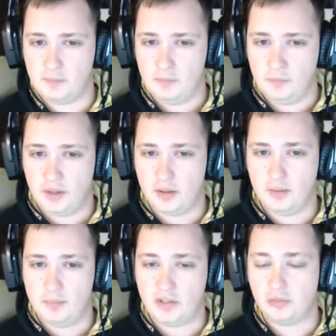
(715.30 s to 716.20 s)
It
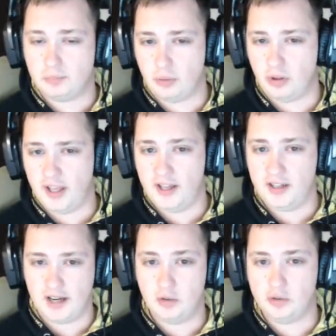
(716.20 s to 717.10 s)
makes you plan
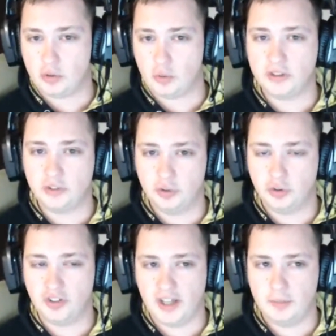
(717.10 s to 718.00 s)
how you're going to do a
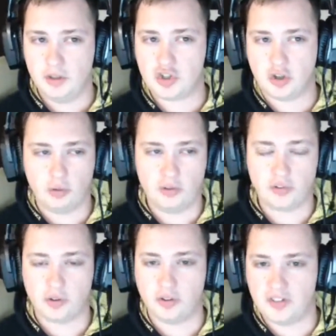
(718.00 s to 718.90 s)
damage. You know, is
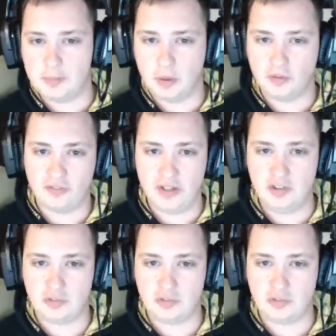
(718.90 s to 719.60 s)
there a debuff phase